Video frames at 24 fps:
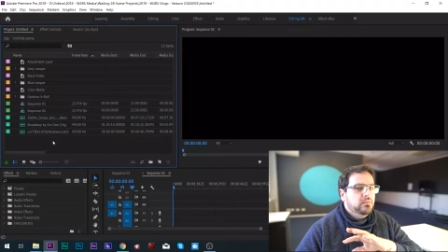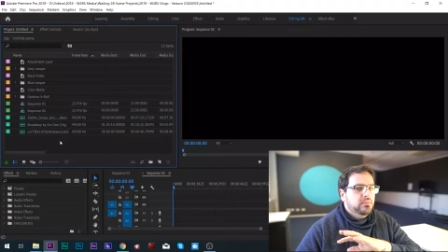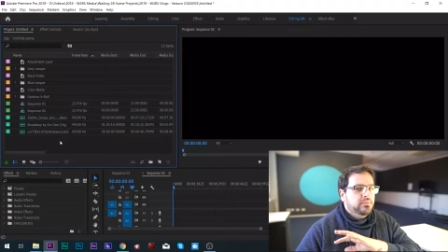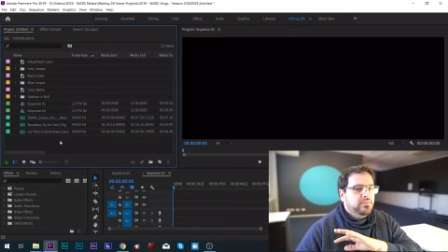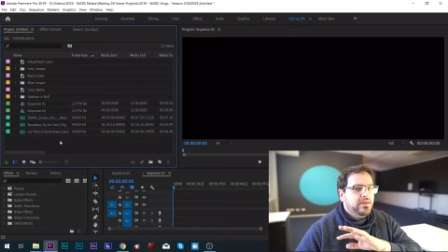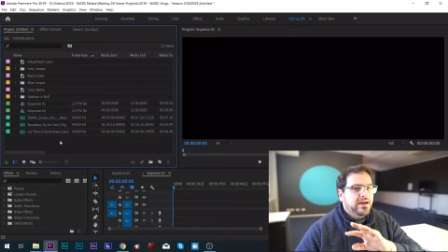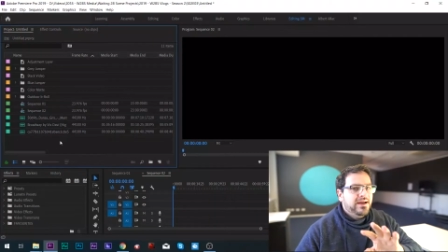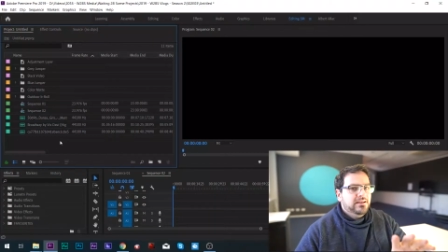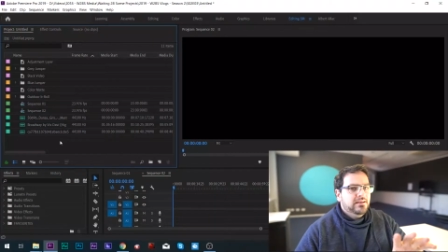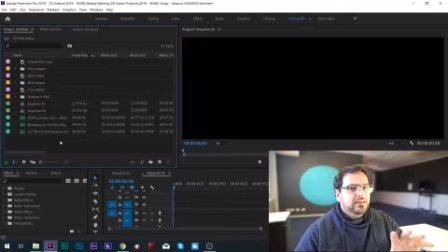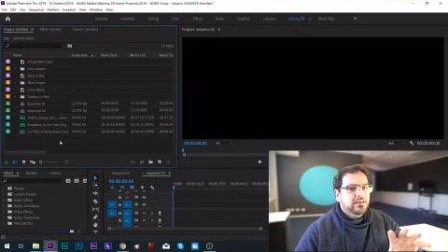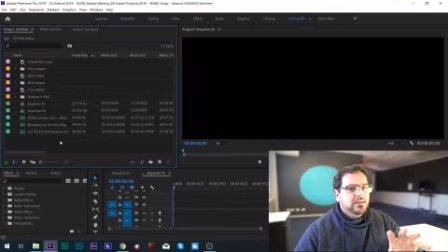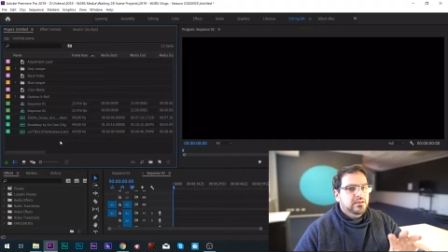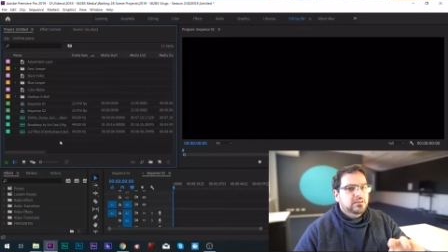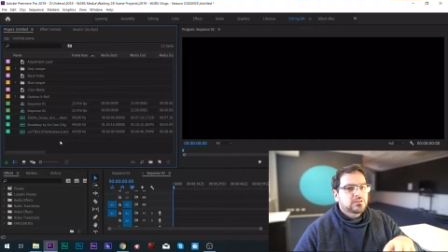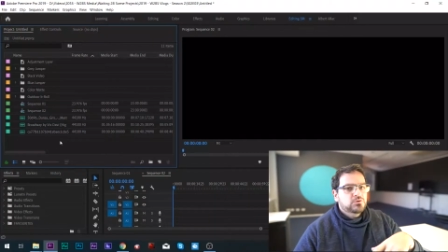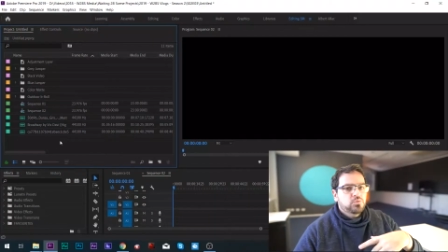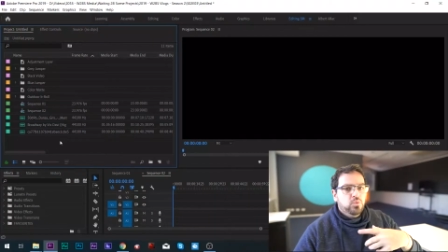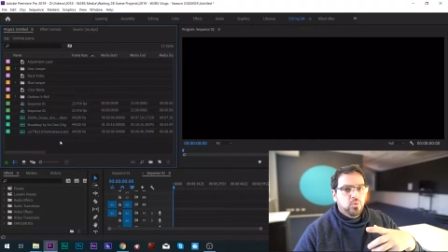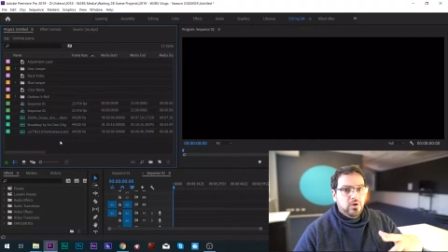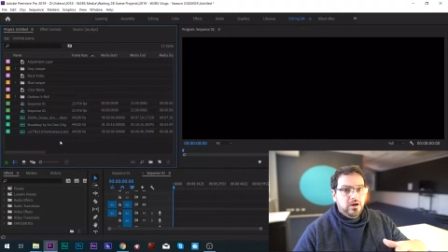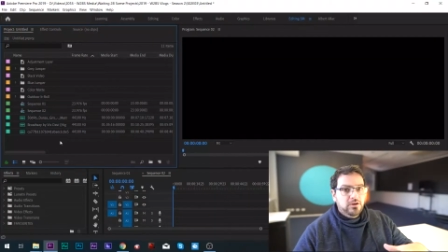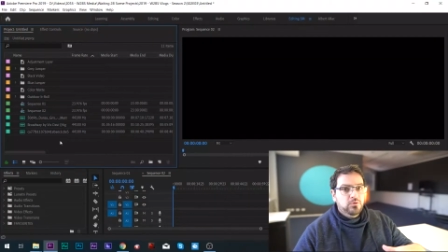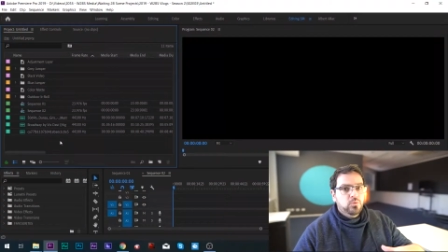that
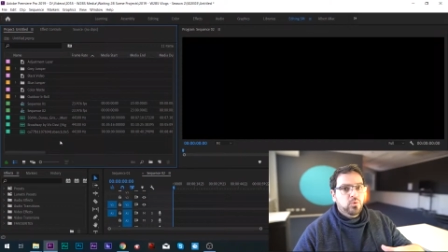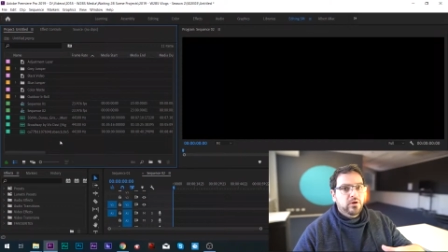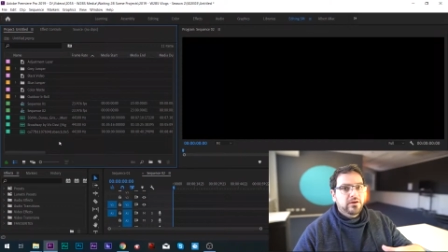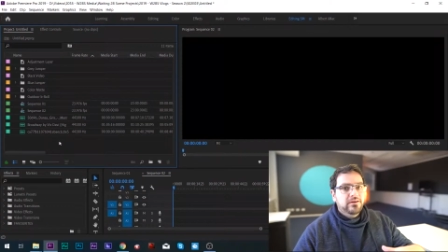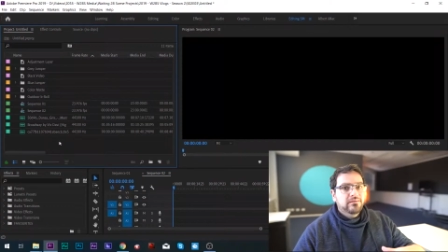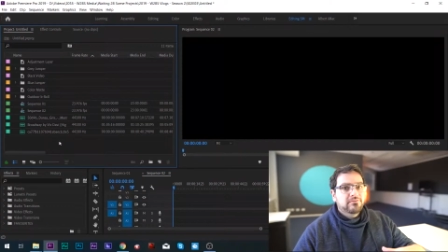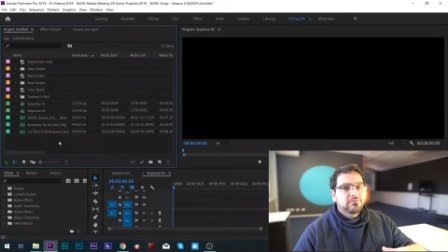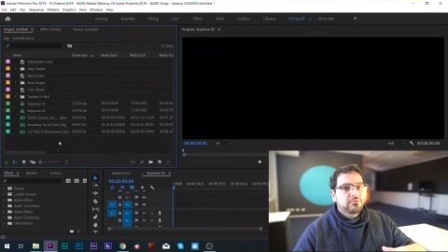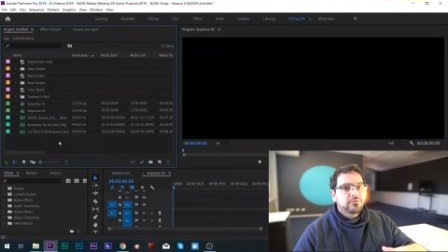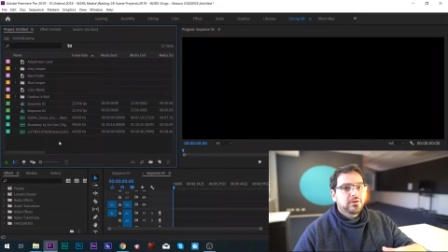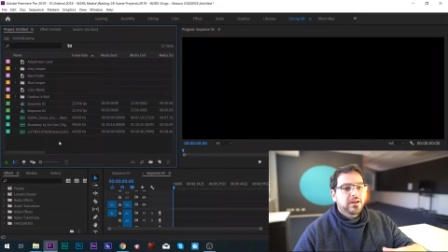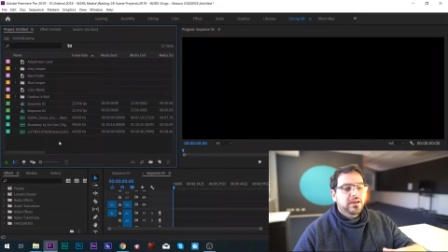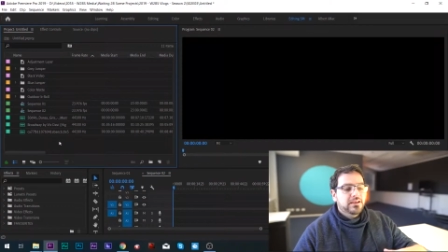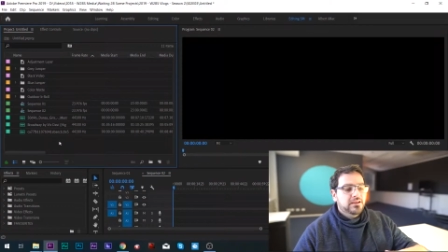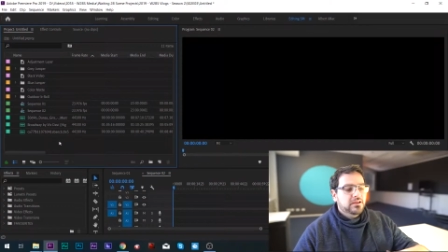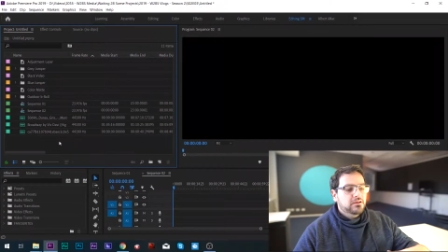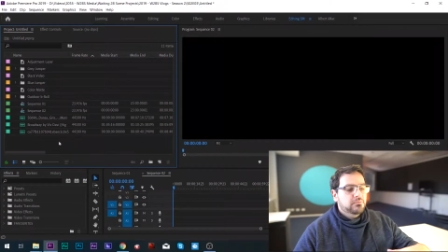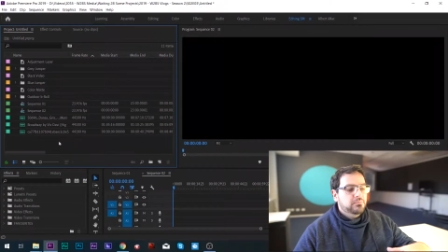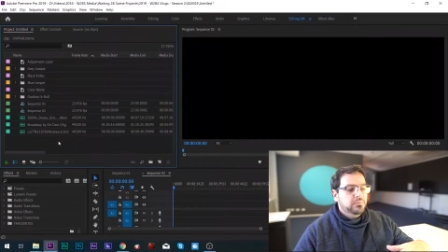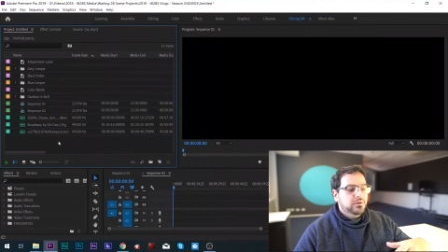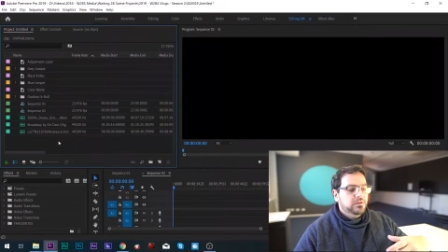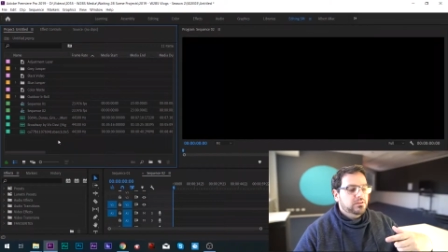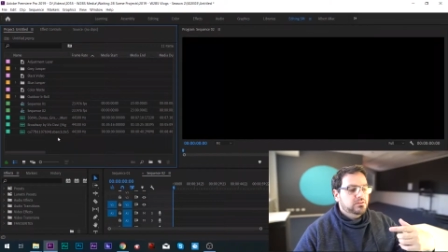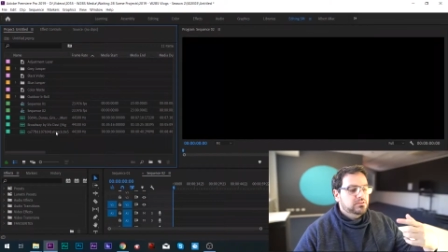is one way of
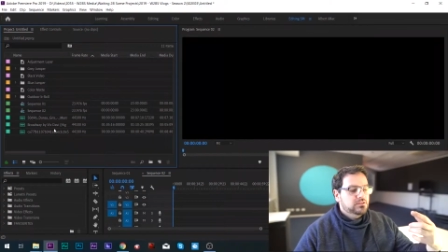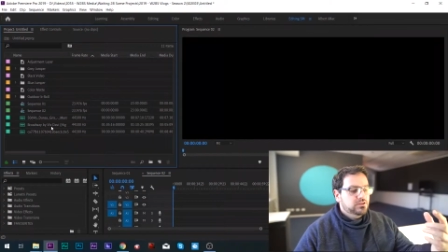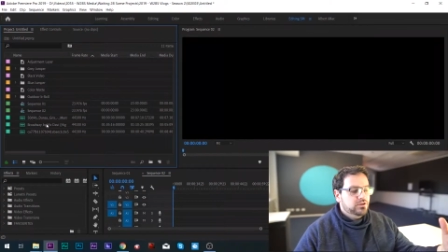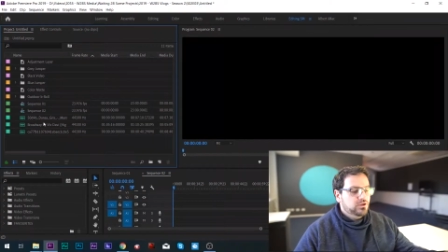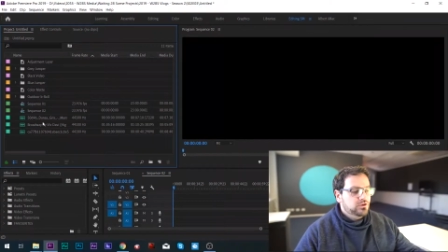creating bins.